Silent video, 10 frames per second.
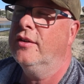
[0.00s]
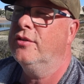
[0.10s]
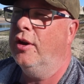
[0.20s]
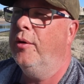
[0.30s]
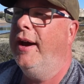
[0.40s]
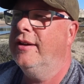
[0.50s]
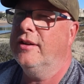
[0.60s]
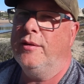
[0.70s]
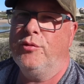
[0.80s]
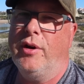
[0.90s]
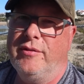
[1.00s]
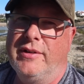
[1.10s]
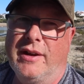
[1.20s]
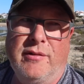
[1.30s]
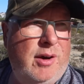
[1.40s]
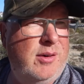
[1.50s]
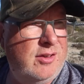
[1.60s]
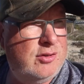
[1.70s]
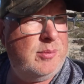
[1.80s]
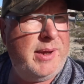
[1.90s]
So as I'm driving down the road
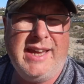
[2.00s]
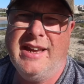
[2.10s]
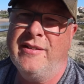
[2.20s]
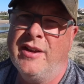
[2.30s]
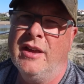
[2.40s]
in summer here,